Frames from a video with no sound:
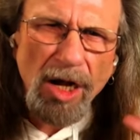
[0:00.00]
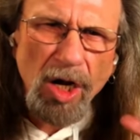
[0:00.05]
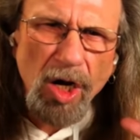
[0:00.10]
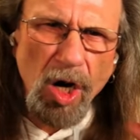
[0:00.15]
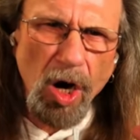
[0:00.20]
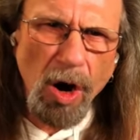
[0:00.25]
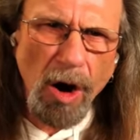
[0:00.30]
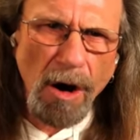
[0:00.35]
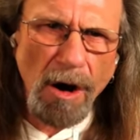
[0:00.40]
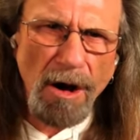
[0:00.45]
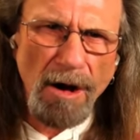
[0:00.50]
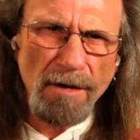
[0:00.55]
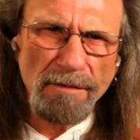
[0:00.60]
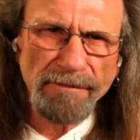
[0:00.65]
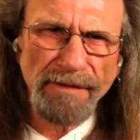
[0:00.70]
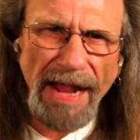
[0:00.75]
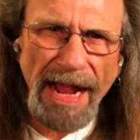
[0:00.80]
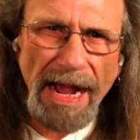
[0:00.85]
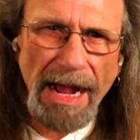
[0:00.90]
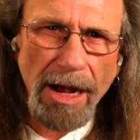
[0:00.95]
carve
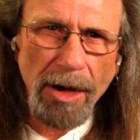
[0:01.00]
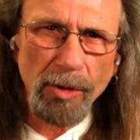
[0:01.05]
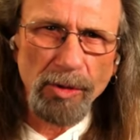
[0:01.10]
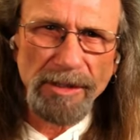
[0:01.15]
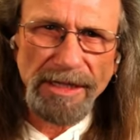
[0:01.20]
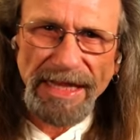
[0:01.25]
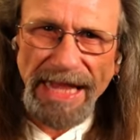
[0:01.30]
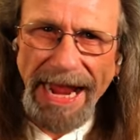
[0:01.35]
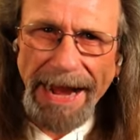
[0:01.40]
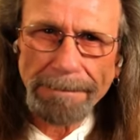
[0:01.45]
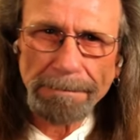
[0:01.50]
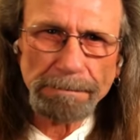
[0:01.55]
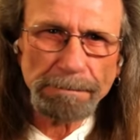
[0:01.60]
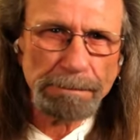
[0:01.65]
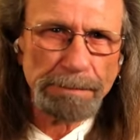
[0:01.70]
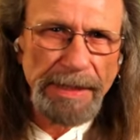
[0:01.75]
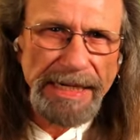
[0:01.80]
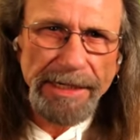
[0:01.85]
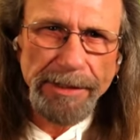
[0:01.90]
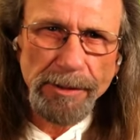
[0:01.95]
out that
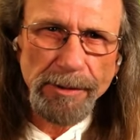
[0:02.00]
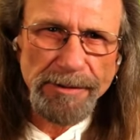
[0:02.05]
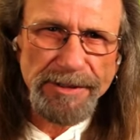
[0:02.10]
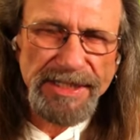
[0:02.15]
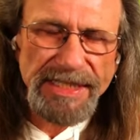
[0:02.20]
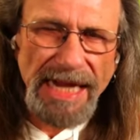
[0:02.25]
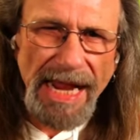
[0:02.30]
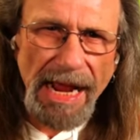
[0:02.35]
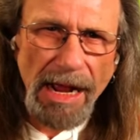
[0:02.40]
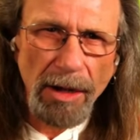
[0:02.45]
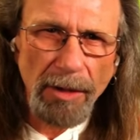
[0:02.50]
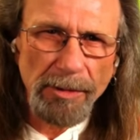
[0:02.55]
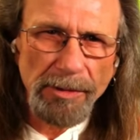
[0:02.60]
Beatles sound.